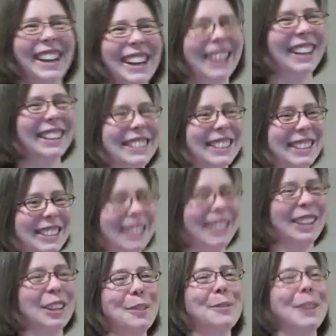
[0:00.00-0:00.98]
because it's a
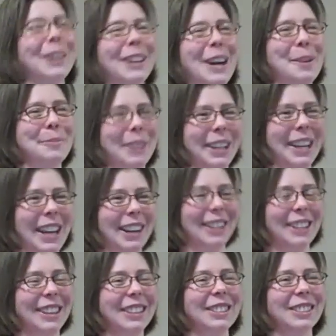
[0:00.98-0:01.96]
little more
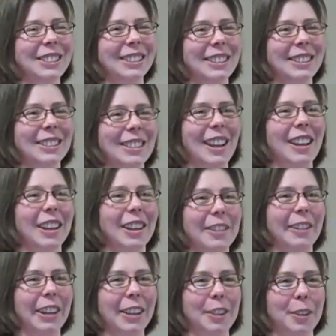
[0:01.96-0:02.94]
complicated than just installing a
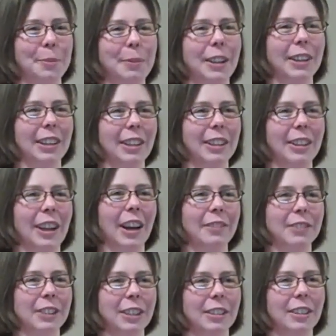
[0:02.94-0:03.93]
regular plugin. You
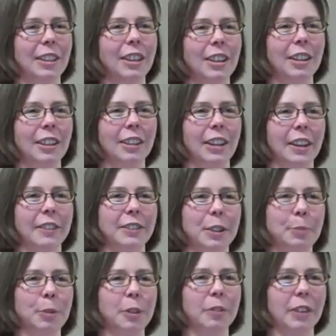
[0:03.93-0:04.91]
have to you have to
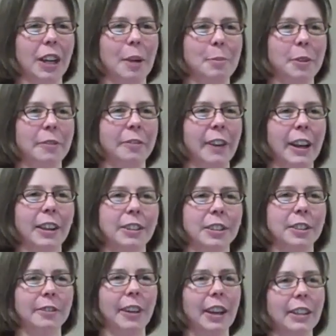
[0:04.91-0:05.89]
move a couple files
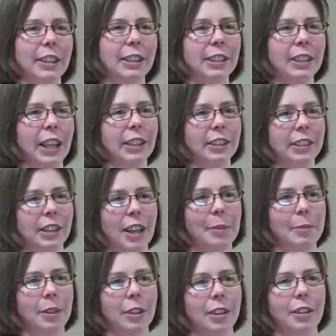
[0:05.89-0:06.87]
around and change a
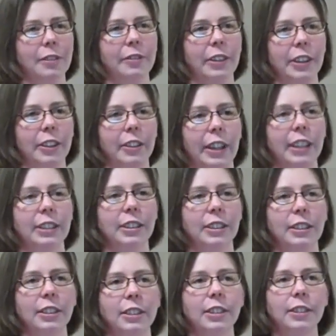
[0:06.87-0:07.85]
couple of
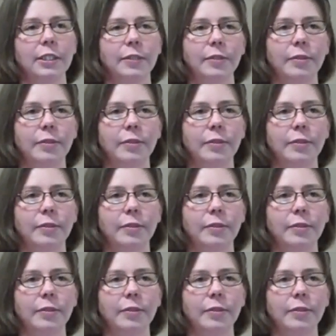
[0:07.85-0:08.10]
configurations.